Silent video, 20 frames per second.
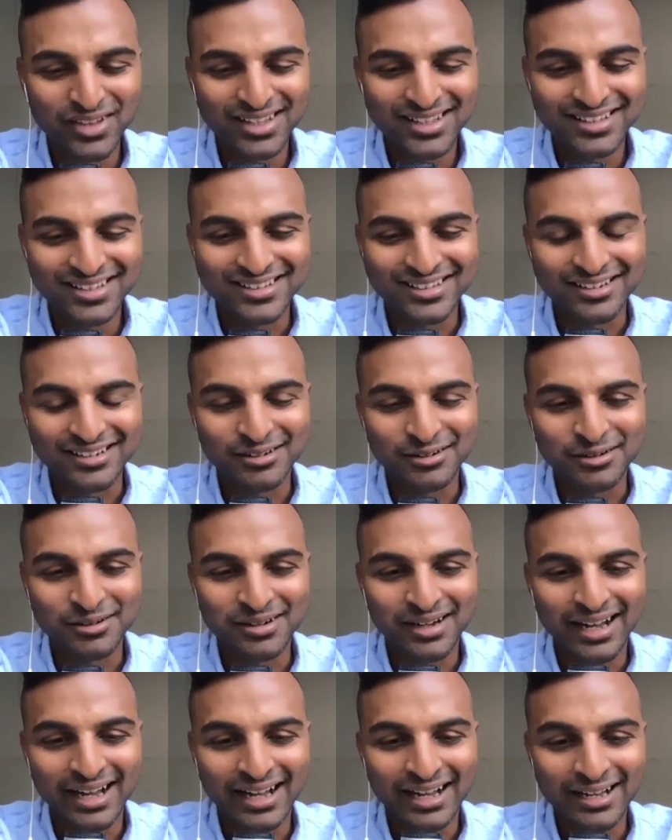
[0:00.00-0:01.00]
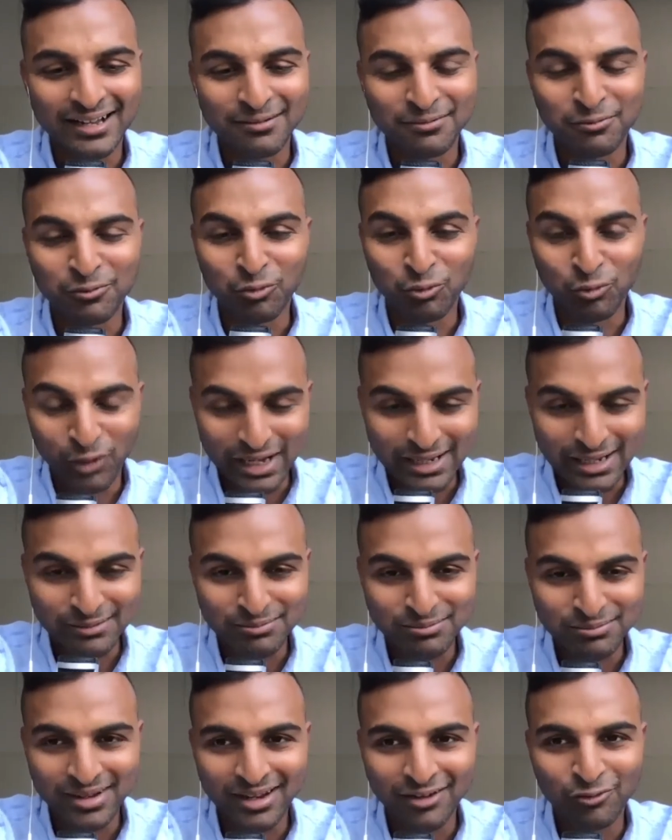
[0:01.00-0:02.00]
So
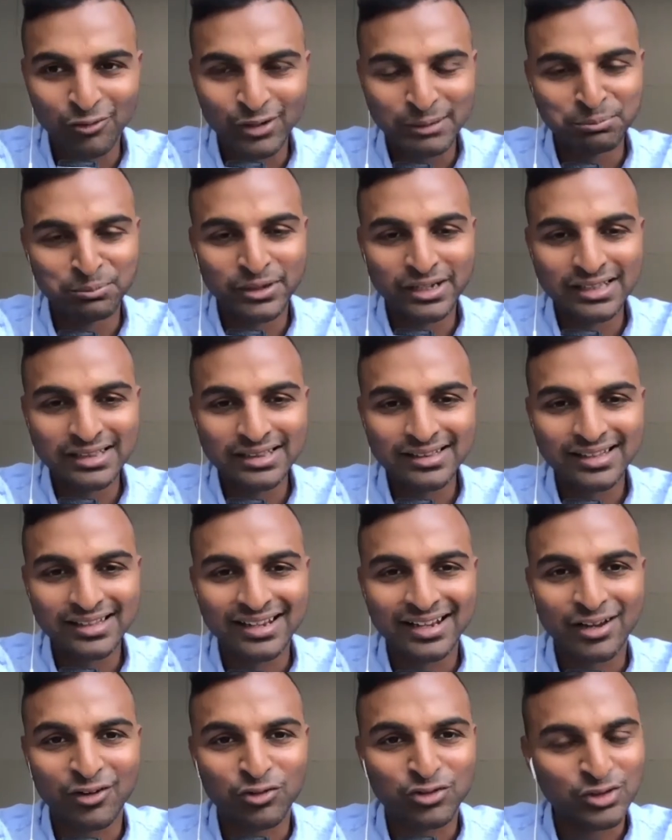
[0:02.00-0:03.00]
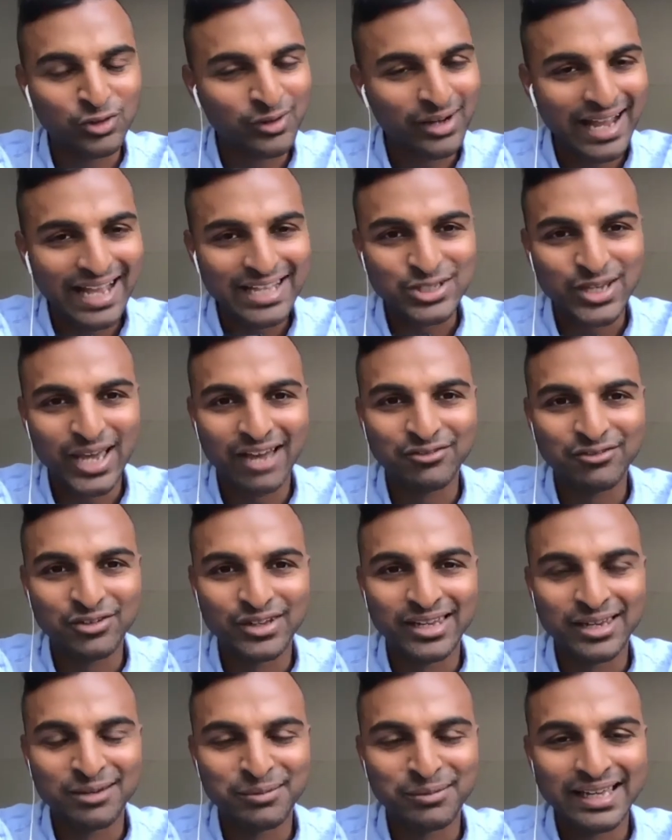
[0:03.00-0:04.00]
welcome, Will. So glad to have you
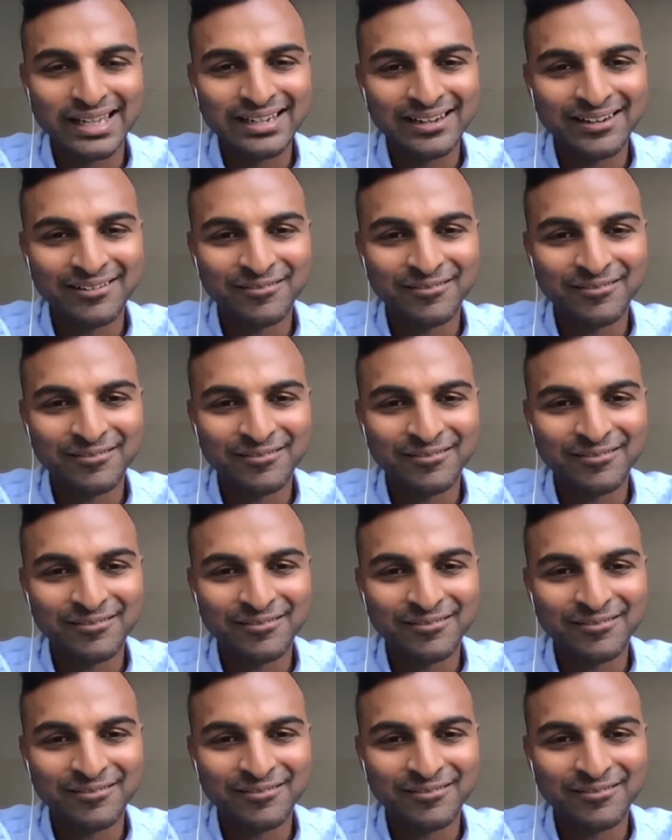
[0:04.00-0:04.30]
here, man.